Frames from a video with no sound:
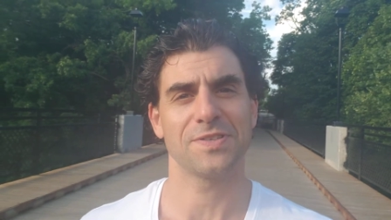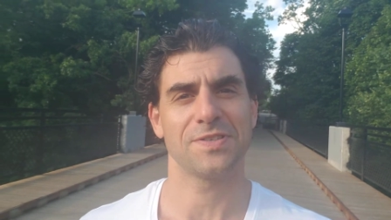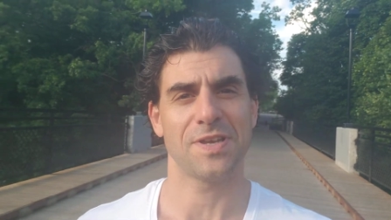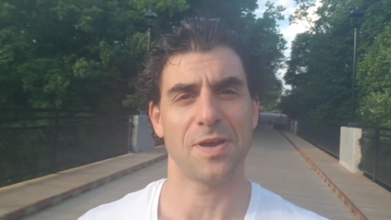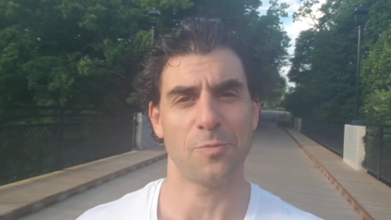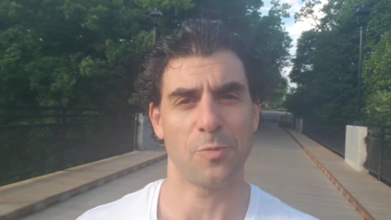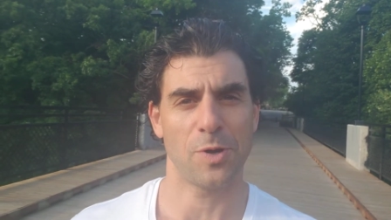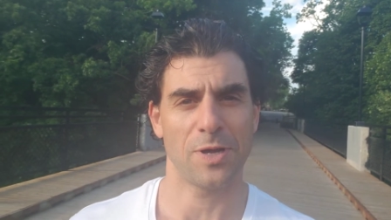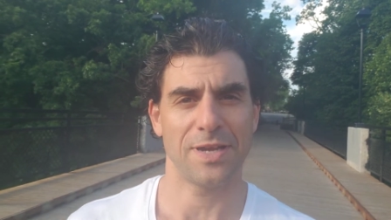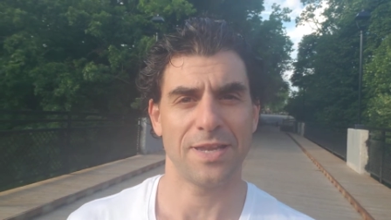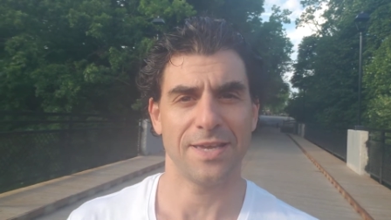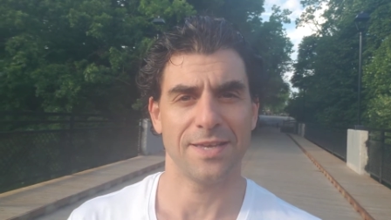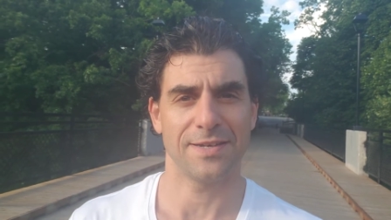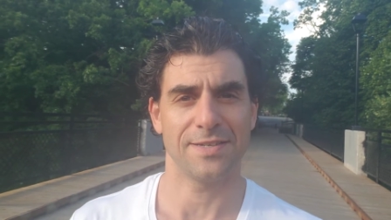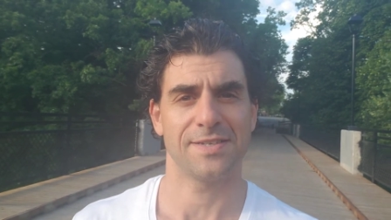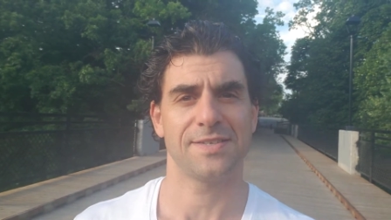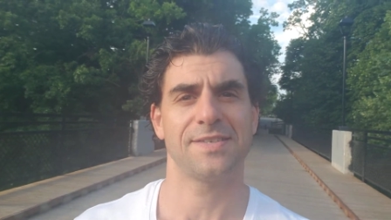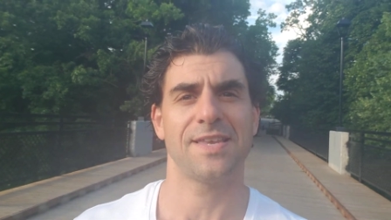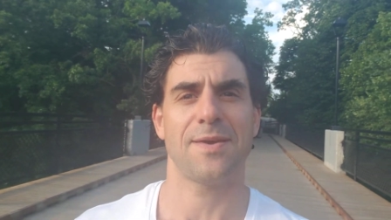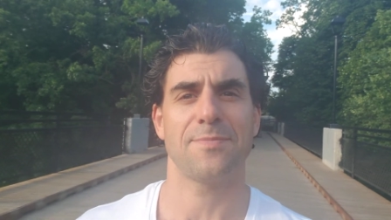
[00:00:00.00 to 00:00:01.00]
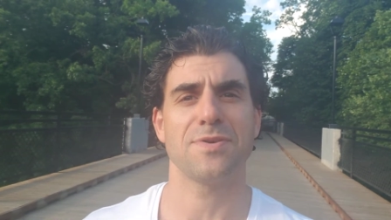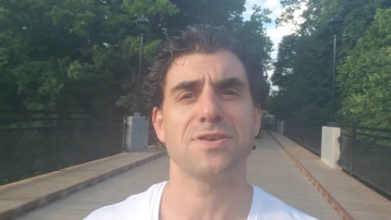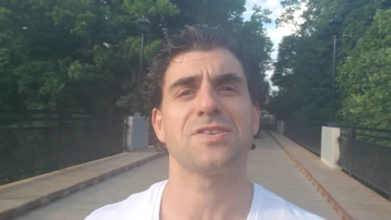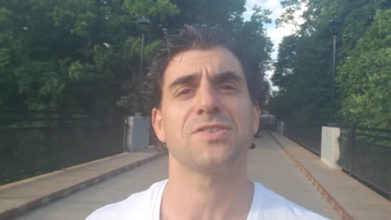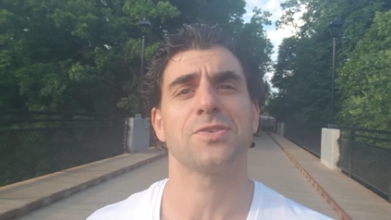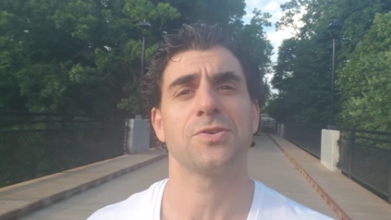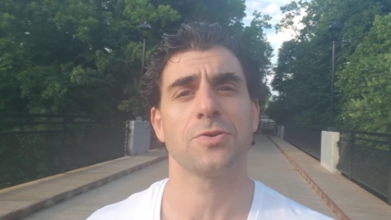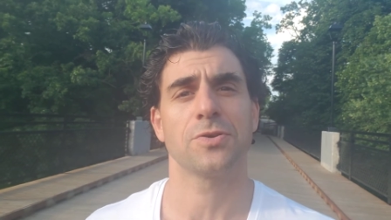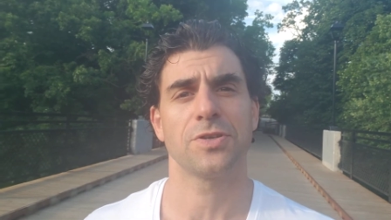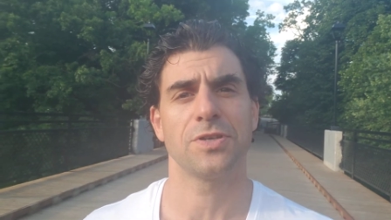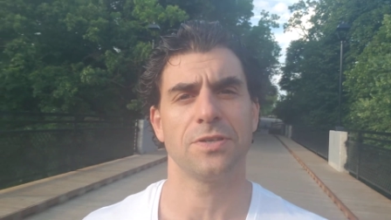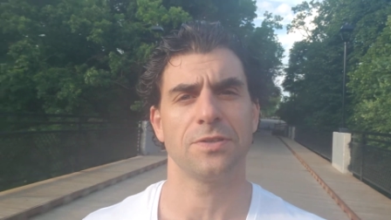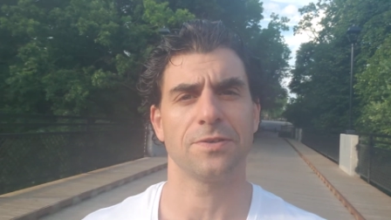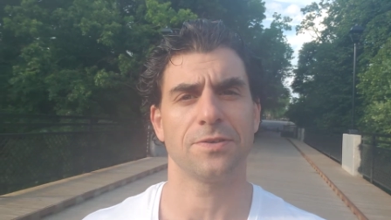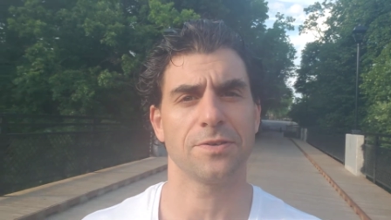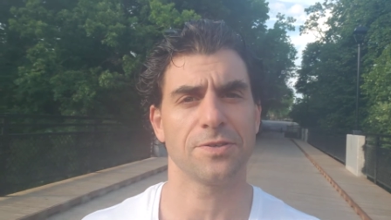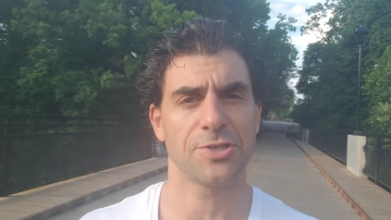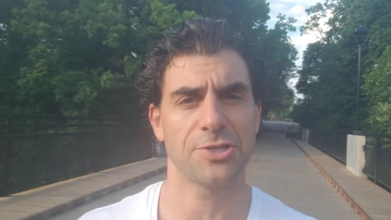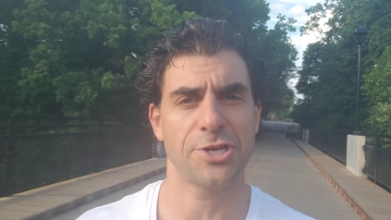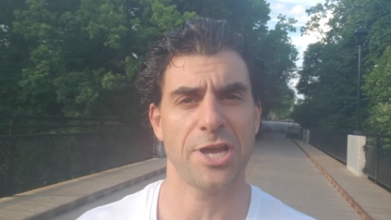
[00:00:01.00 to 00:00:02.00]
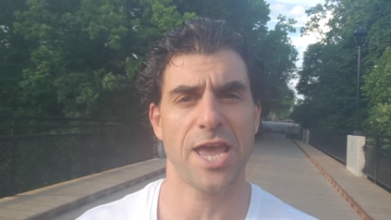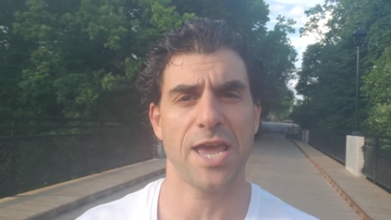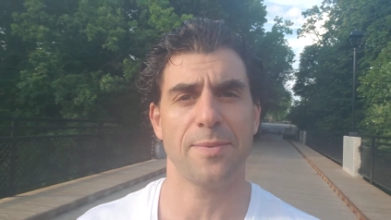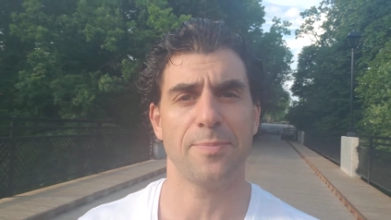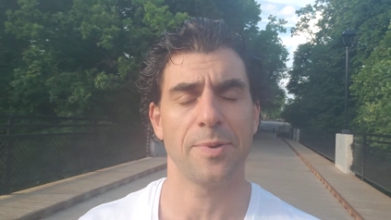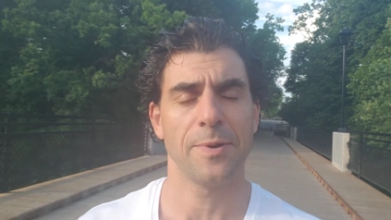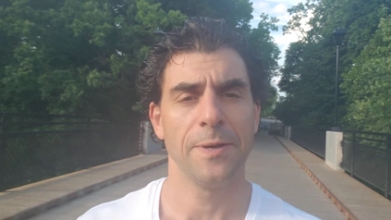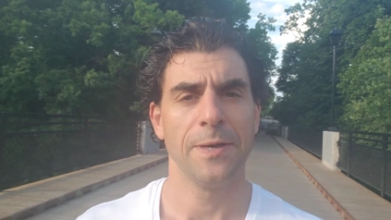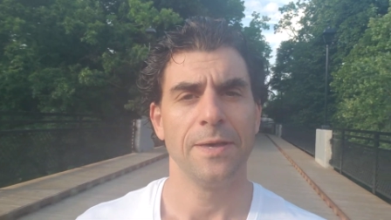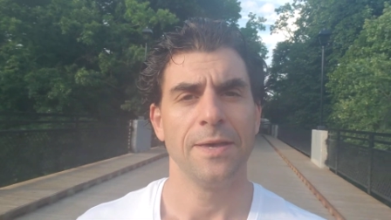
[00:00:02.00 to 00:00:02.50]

someone in a semicircular shape?